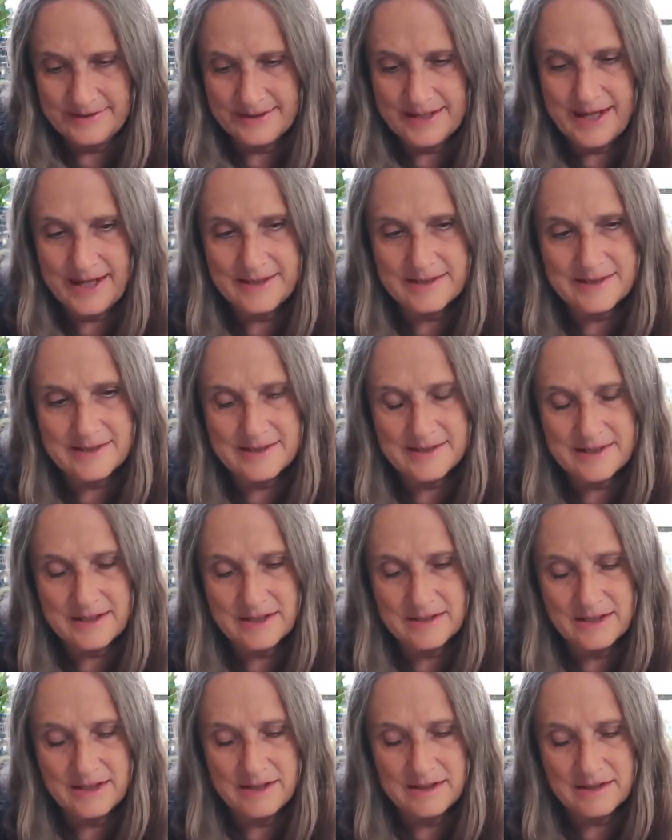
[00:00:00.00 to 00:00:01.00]
Cats
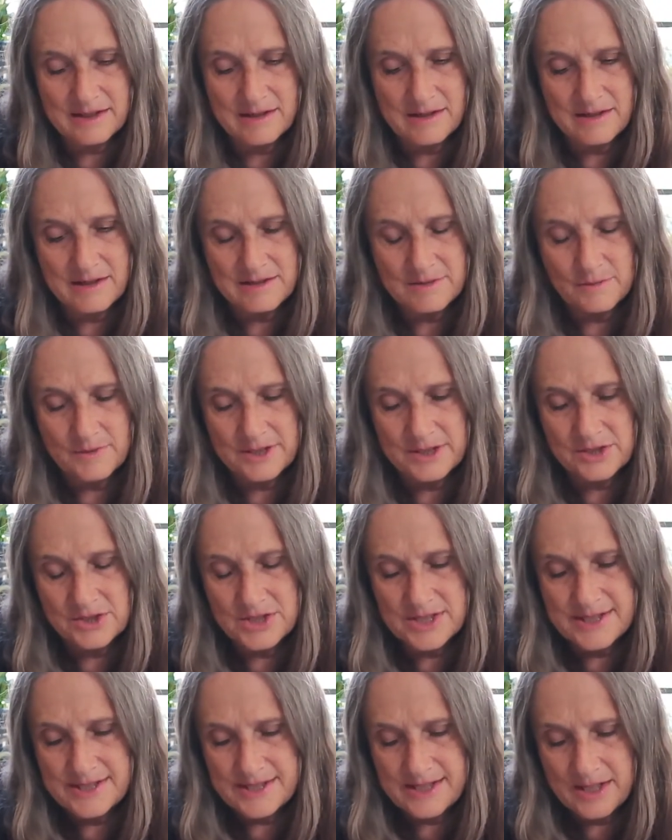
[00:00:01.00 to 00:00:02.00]
in the Garden. What does
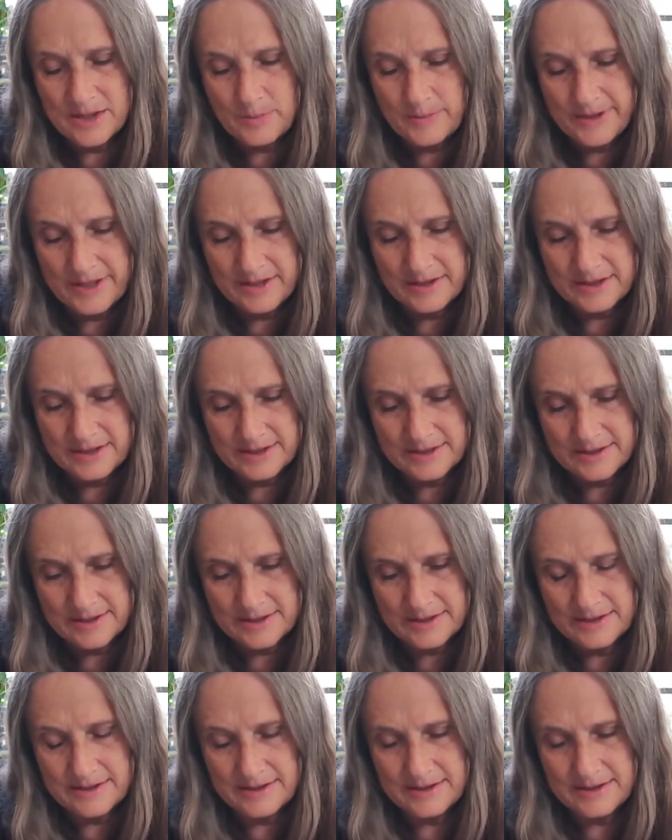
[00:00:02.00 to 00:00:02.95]
she say about it?